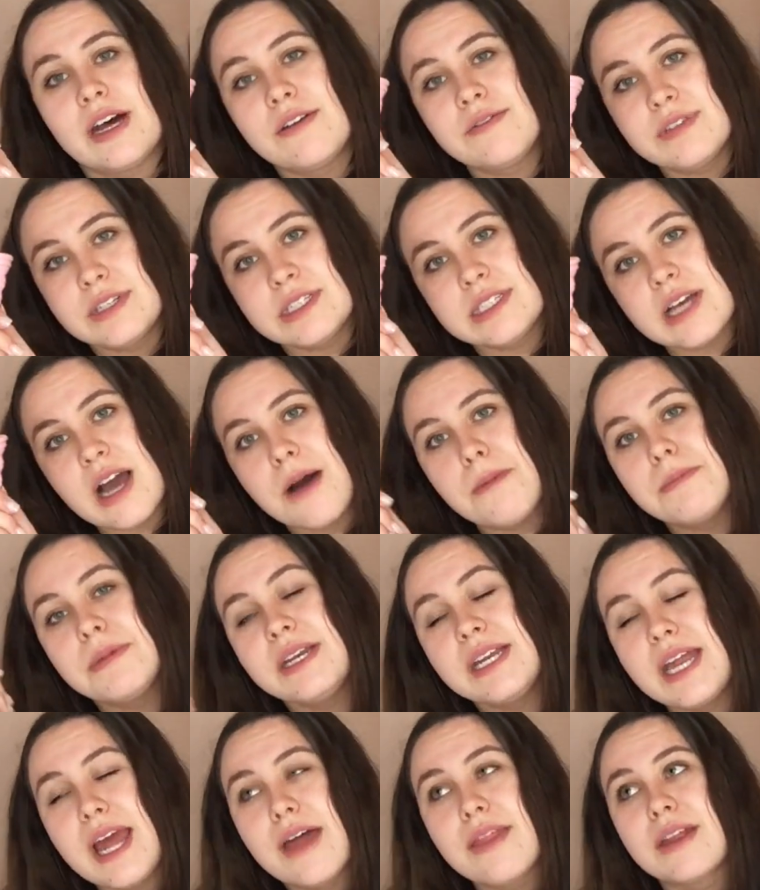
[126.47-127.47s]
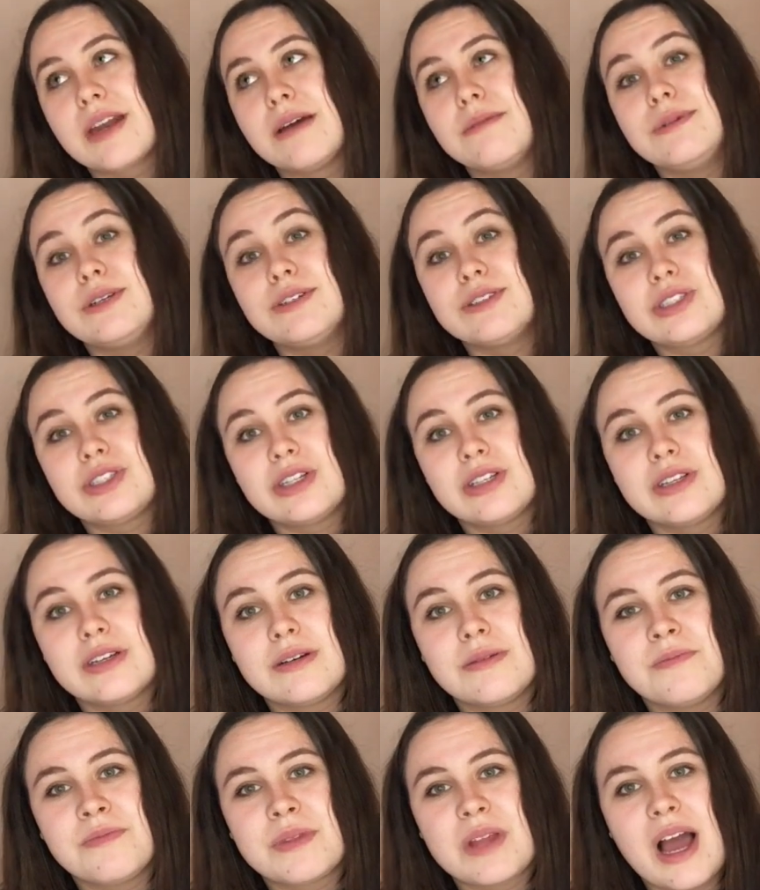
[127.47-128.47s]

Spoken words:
this cup now that I'm used to them.